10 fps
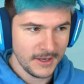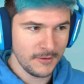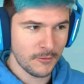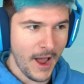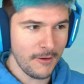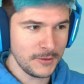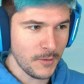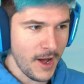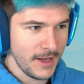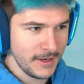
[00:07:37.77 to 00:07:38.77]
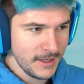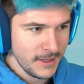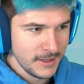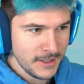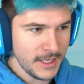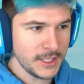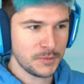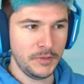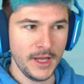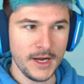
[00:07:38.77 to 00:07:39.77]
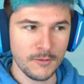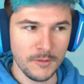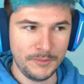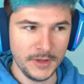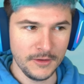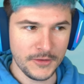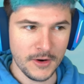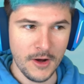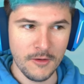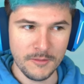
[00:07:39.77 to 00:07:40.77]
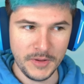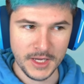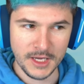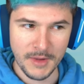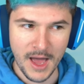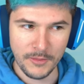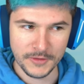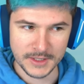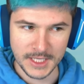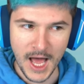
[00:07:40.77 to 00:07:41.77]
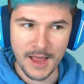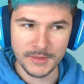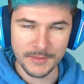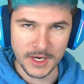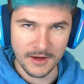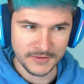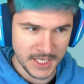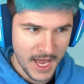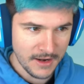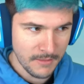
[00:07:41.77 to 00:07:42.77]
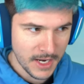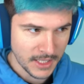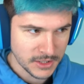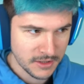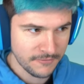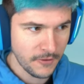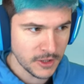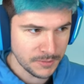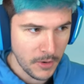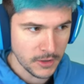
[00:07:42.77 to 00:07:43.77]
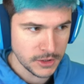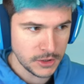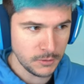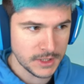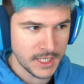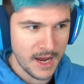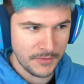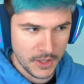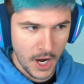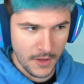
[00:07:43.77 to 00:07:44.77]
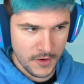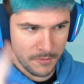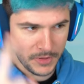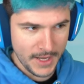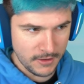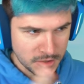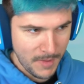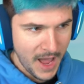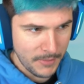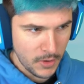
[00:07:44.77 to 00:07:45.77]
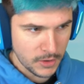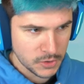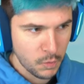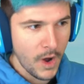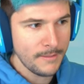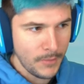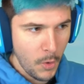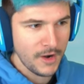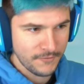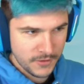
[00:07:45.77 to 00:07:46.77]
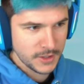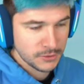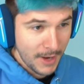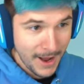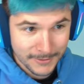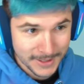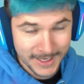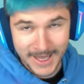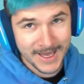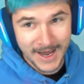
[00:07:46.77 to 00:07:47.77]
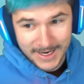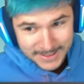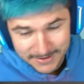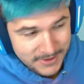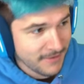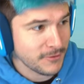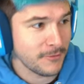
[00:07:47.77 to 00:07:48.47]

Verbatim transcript: In round one, each player will build their own piggy map with a time limit of 10 minutes. The first person to escape the other player's map earns one point for this round. Again, I didn't even have to